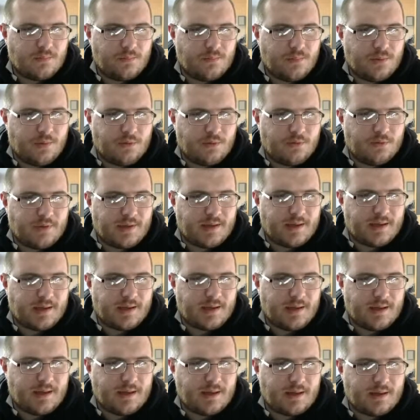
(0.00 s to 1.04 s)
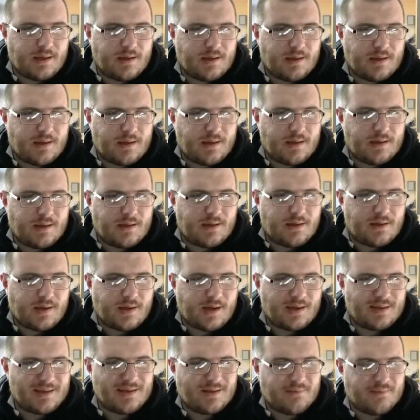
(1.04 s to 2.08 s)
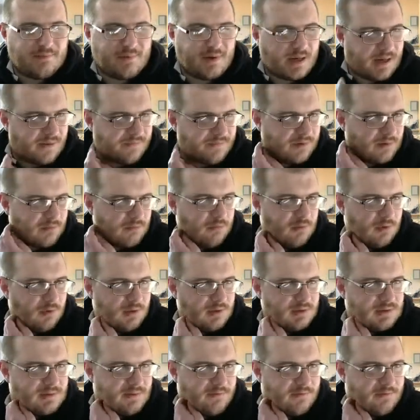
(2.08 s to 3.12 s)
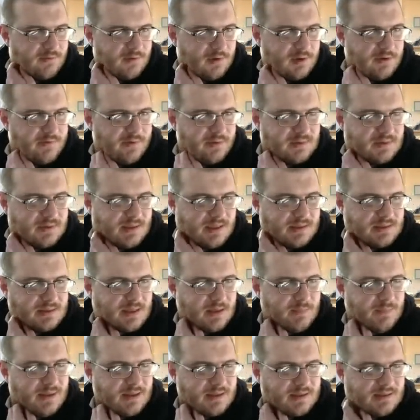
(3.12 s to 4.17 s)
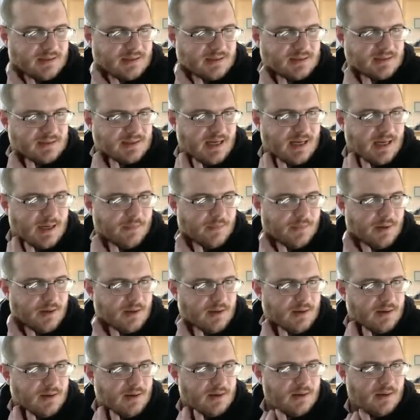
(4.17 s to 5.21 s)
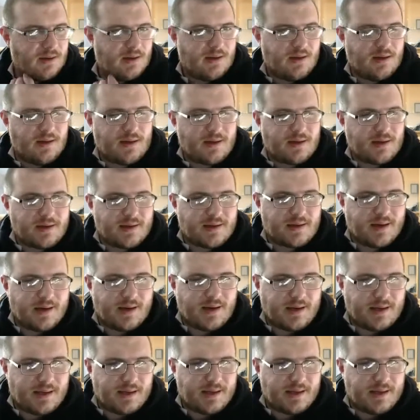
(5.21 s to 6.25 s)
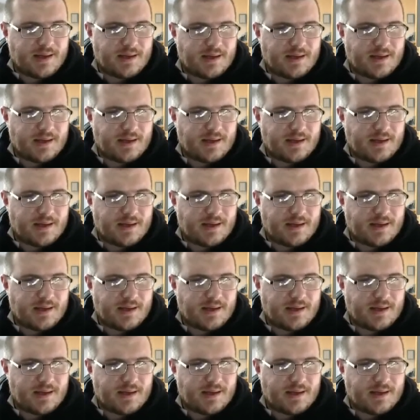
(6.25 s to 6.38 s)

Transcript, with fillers: Balde didn't really have the runners in front of him, so has to go back to Sam. Guy.